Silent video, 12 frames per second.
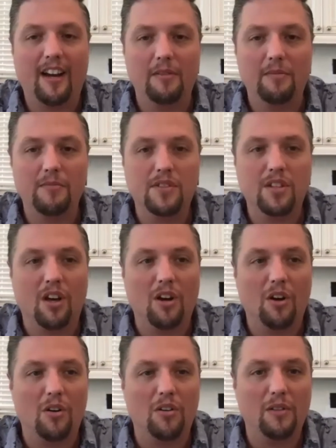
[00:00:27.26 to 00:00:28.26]

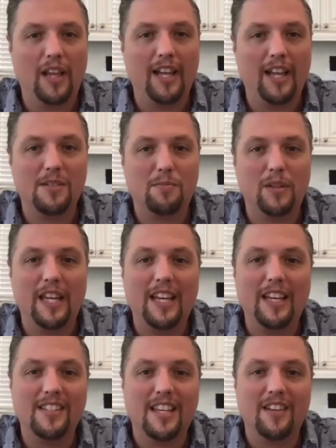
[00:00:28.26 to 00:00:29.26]
So let's
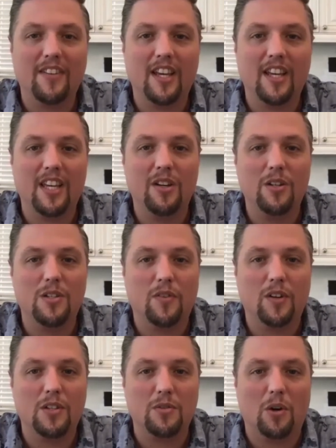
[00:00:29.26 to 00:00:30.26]
please give a huge
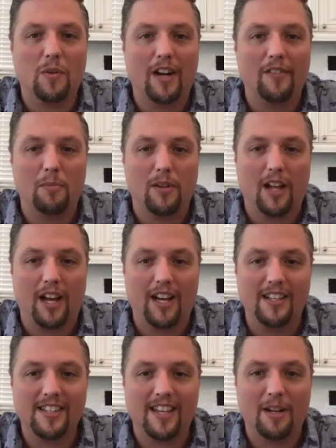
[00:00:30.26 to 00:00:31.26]
virtual round of
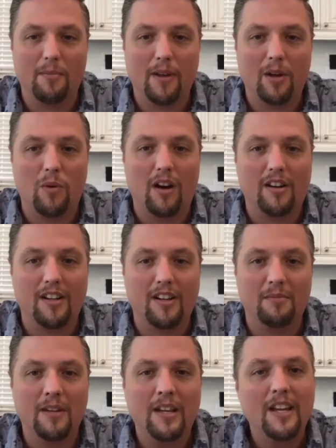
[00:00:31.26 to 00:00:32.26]
applause and a big
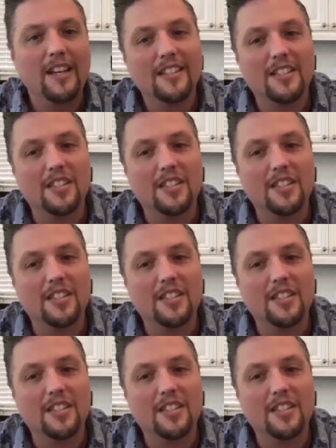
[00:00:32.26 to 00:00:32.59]
welcome to